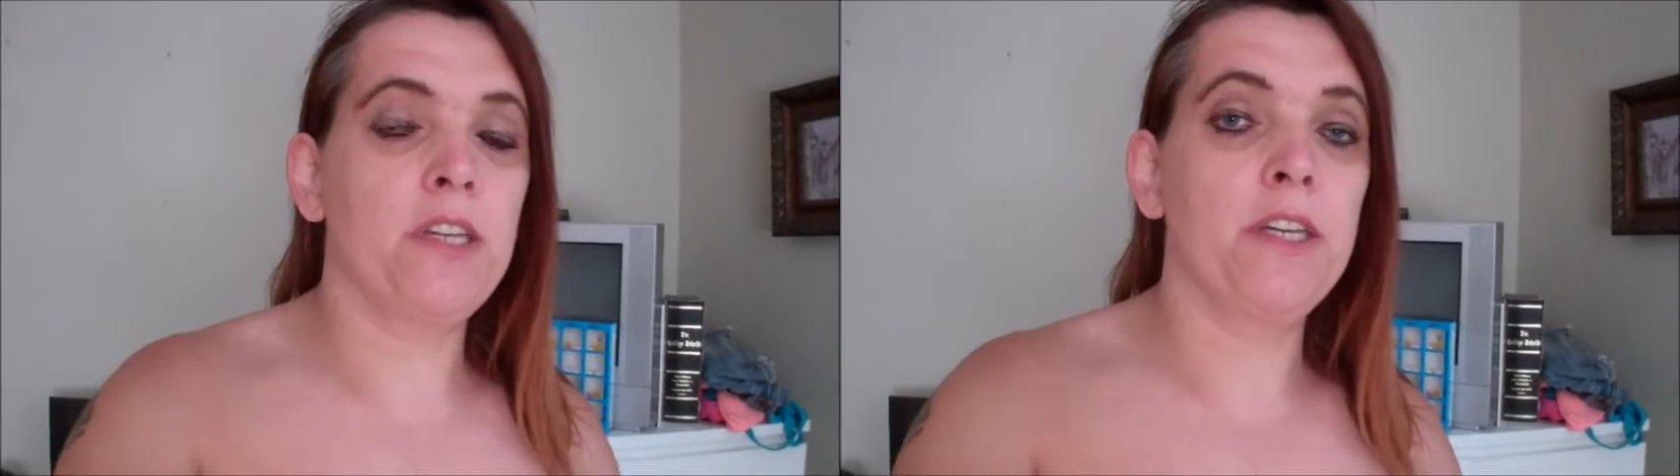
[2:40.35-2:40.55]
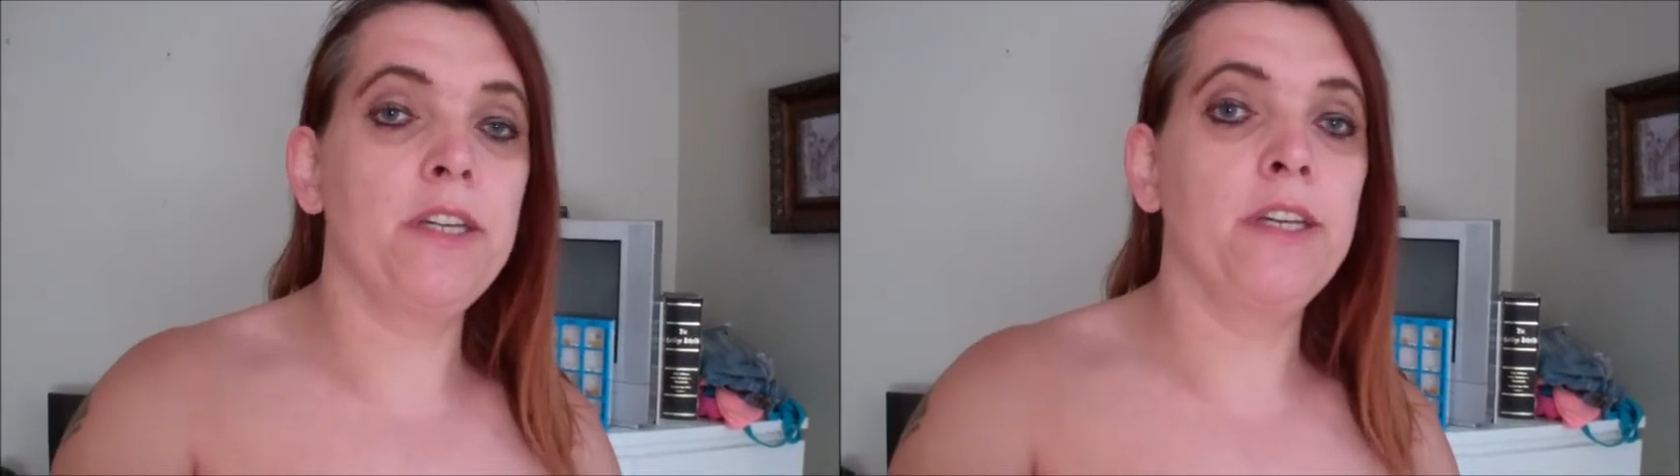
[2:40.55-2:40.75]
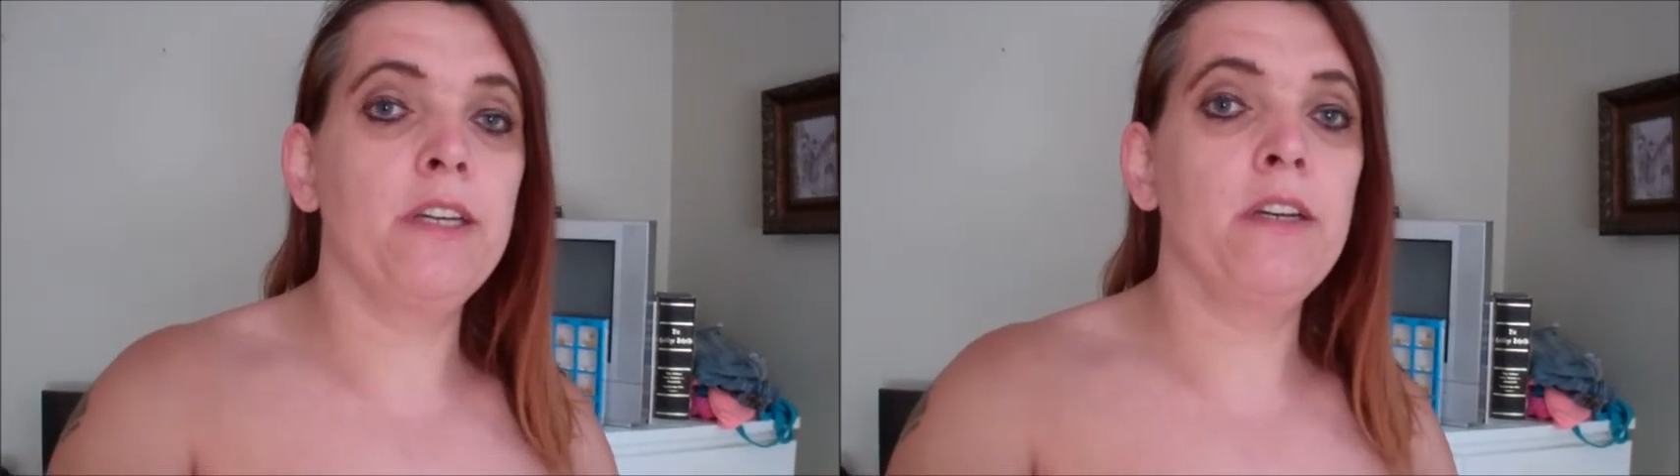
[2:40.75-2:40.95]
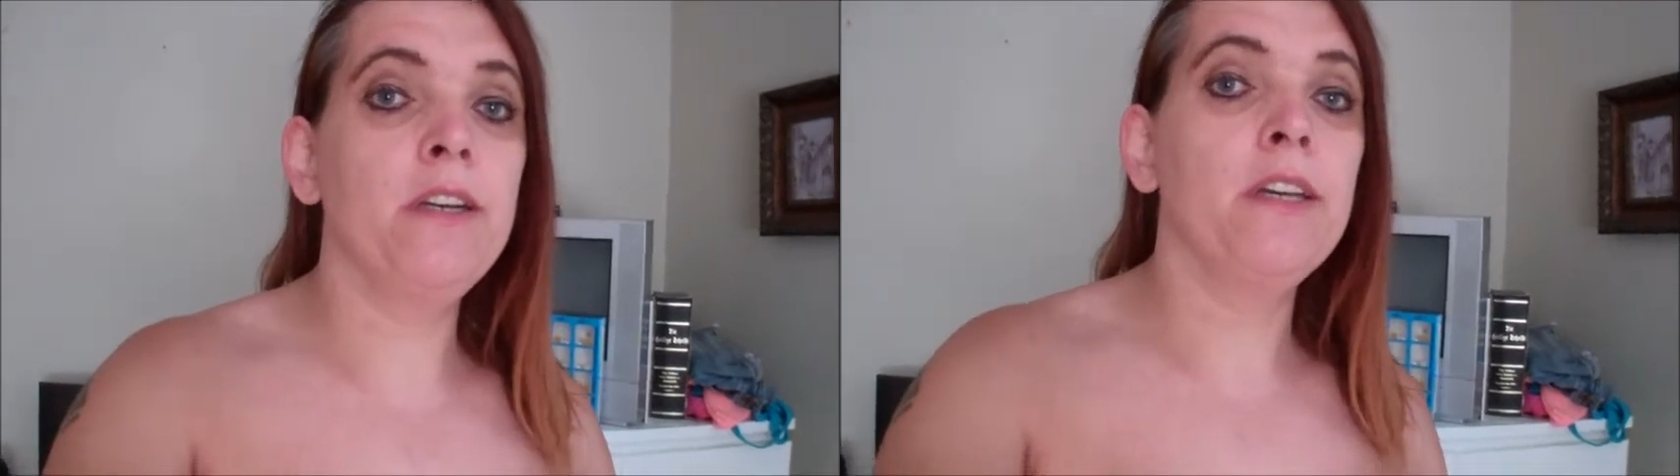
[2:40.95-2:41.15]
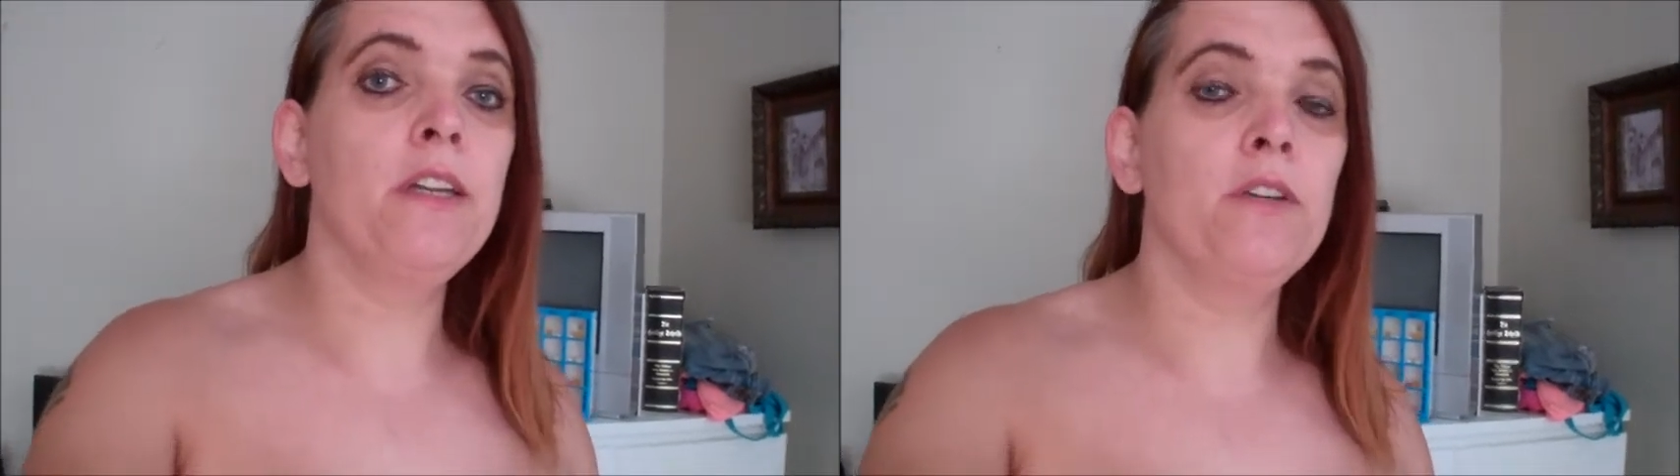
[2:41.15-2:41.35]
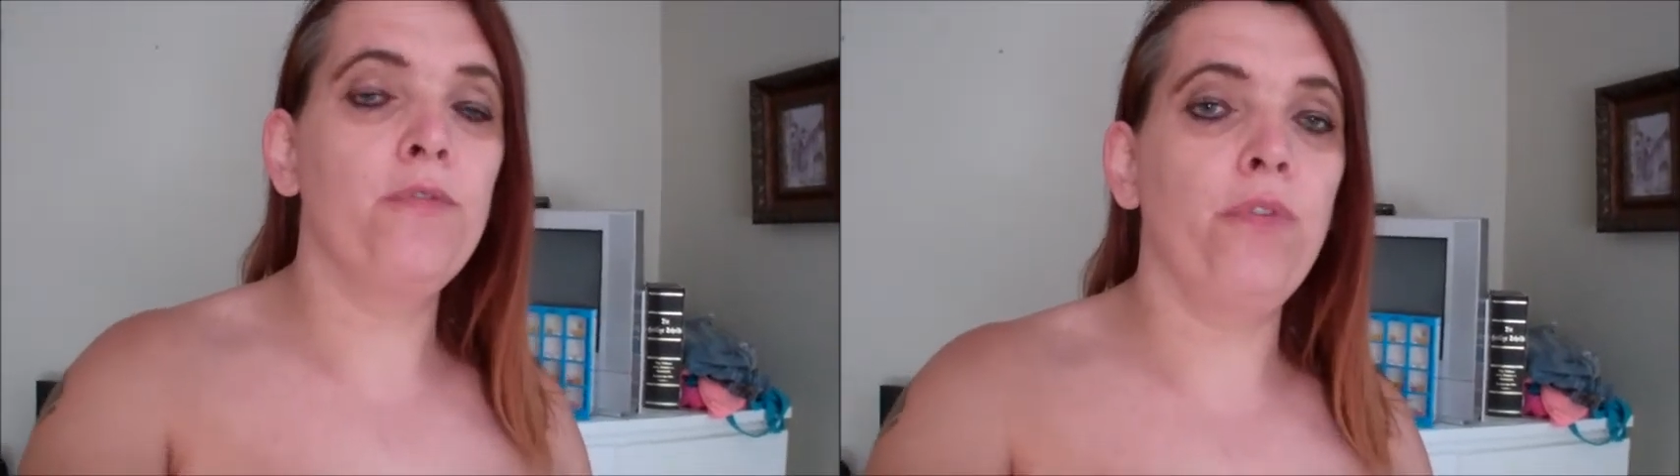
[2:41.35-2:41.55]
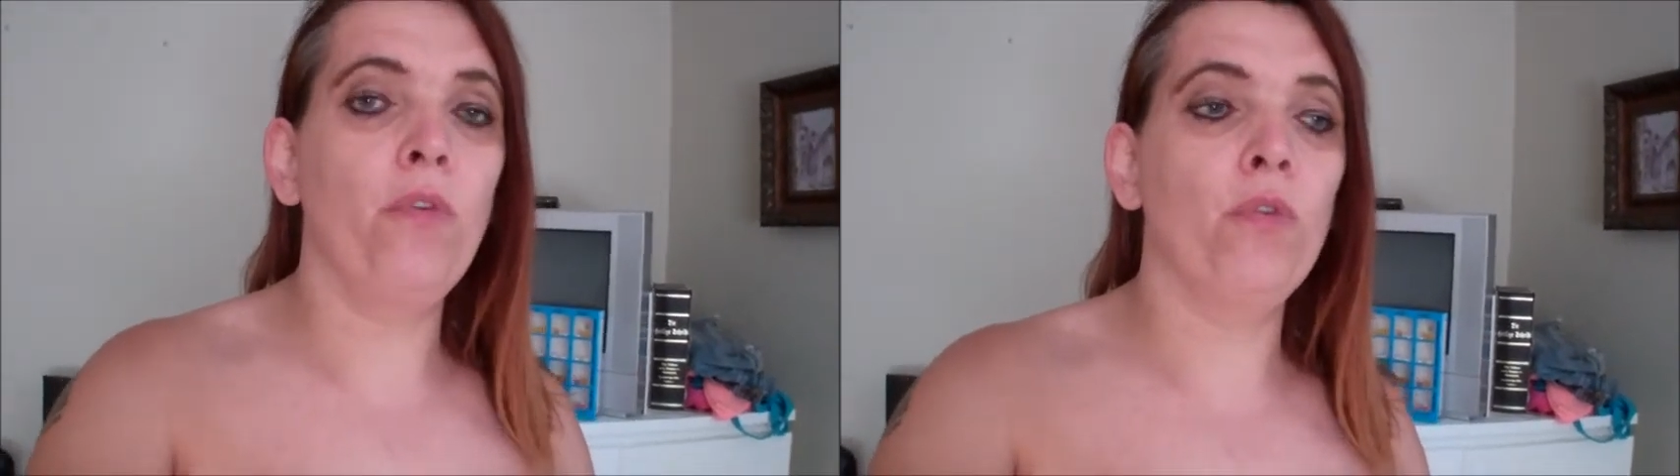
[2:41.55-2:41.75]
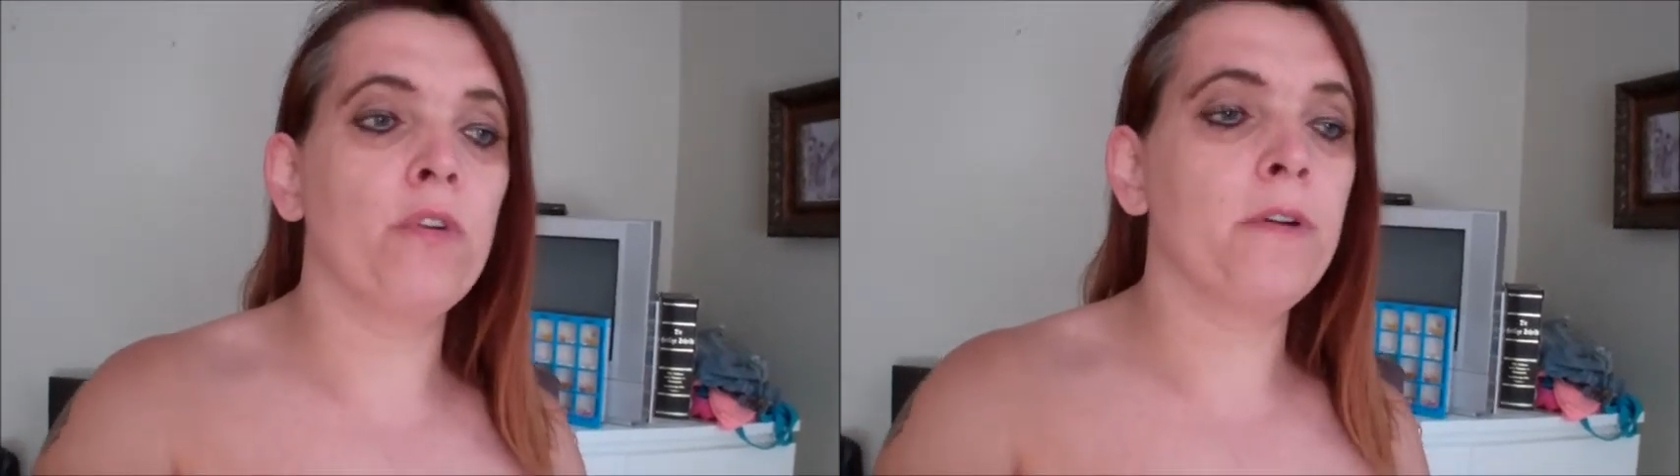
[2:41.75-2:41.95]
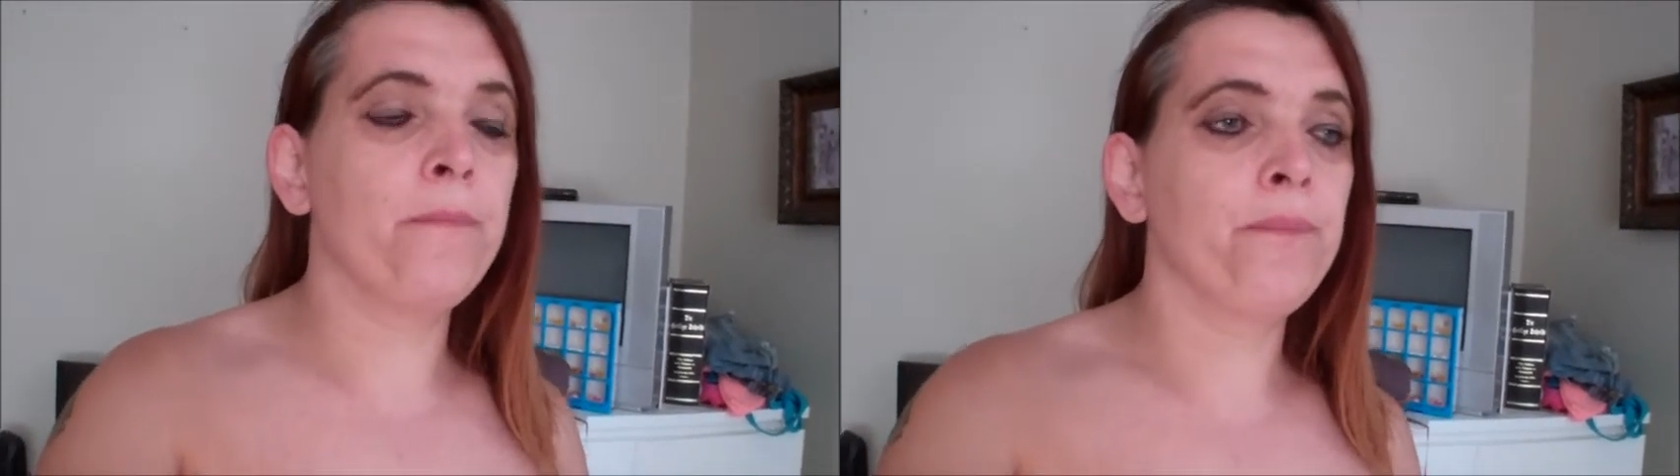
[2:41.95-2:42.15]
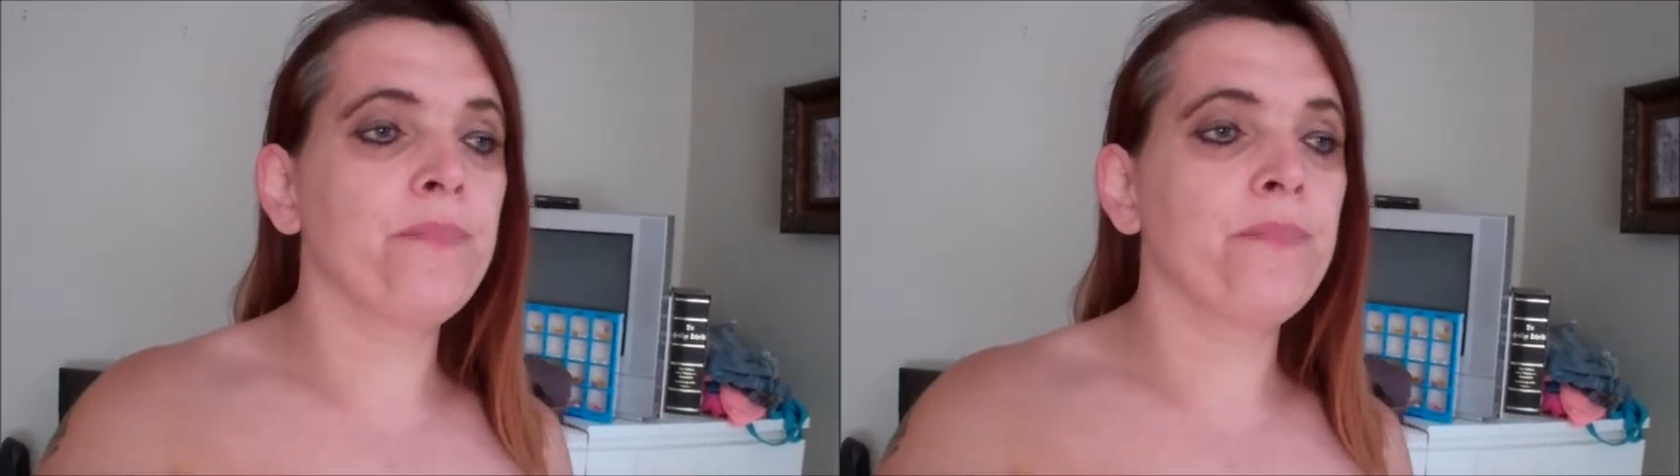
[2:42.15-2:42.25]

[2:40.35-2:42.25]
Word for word: heating, heated floor